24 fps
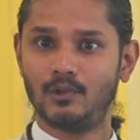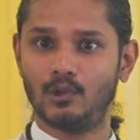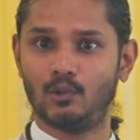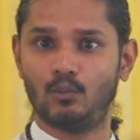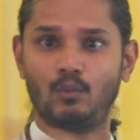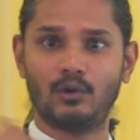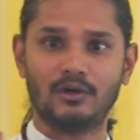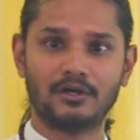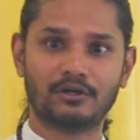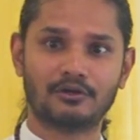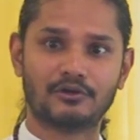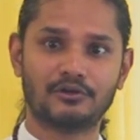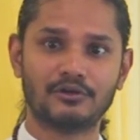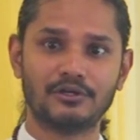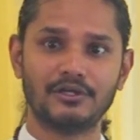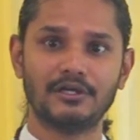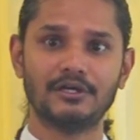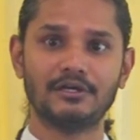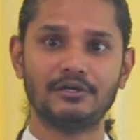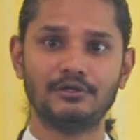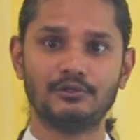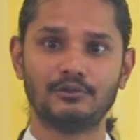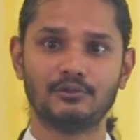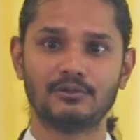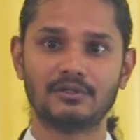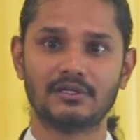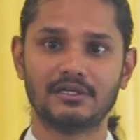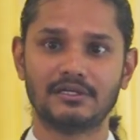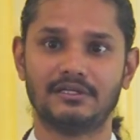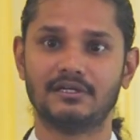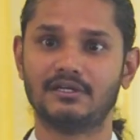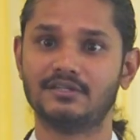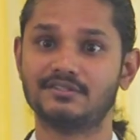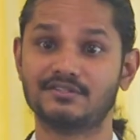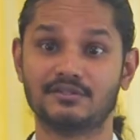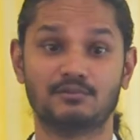What Kriya Yoga
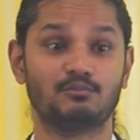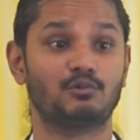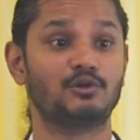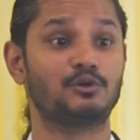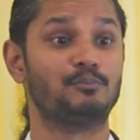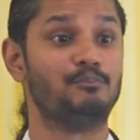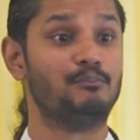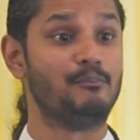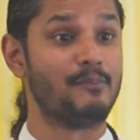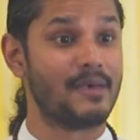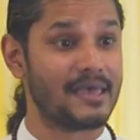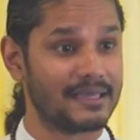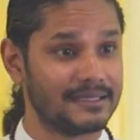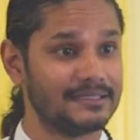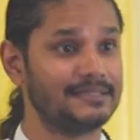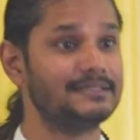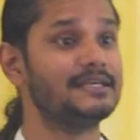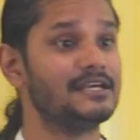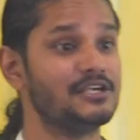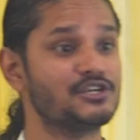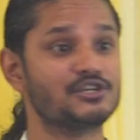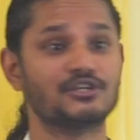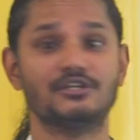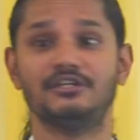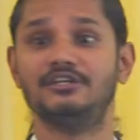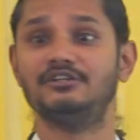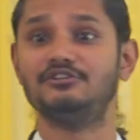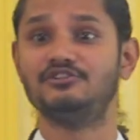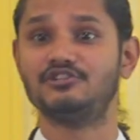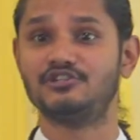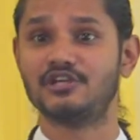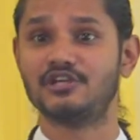does and what meditation in